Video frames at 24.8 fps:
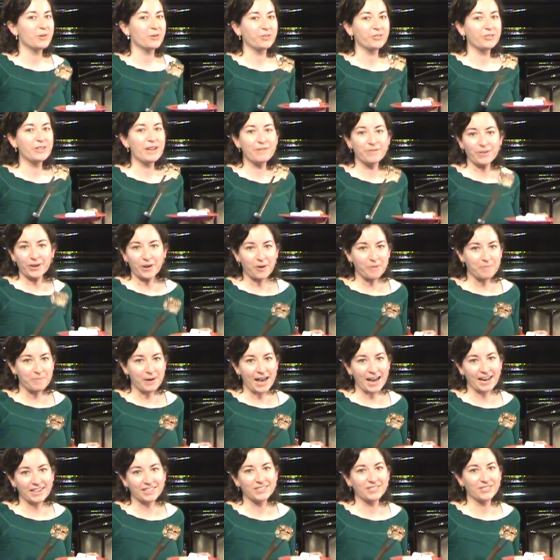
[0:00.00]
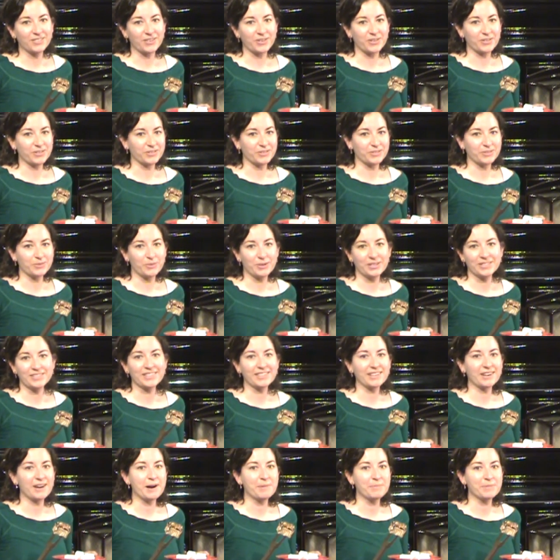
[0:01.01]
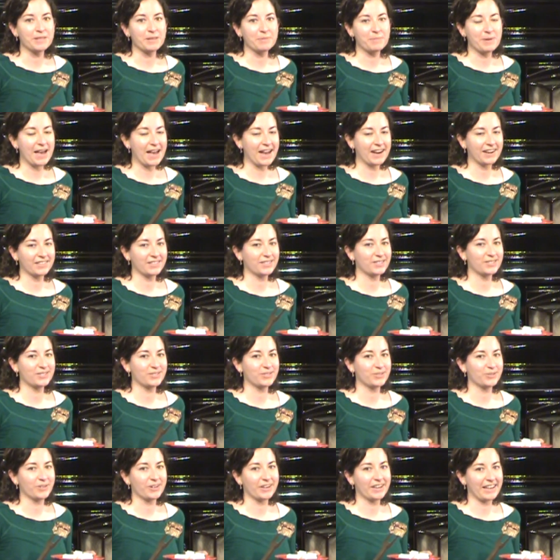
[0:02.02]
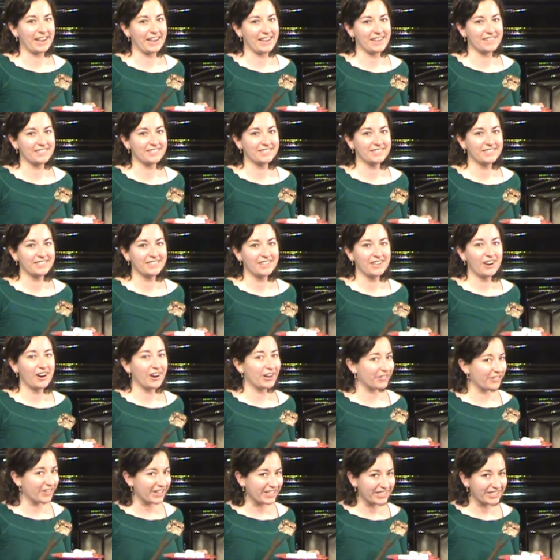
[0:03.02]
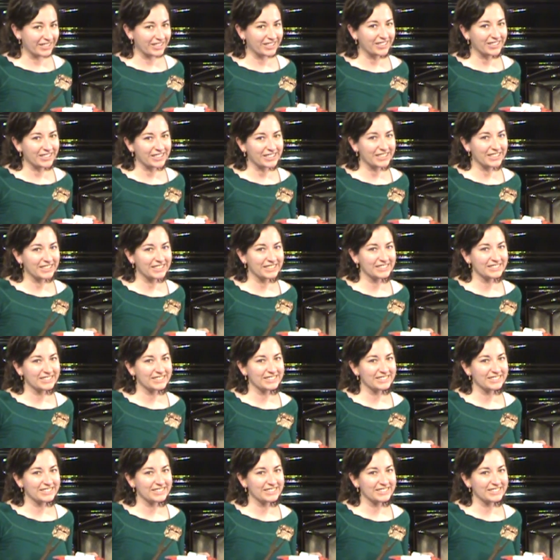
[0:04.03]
You'll never go back to those ones that come in the bag at the store again. Are you ready to cook?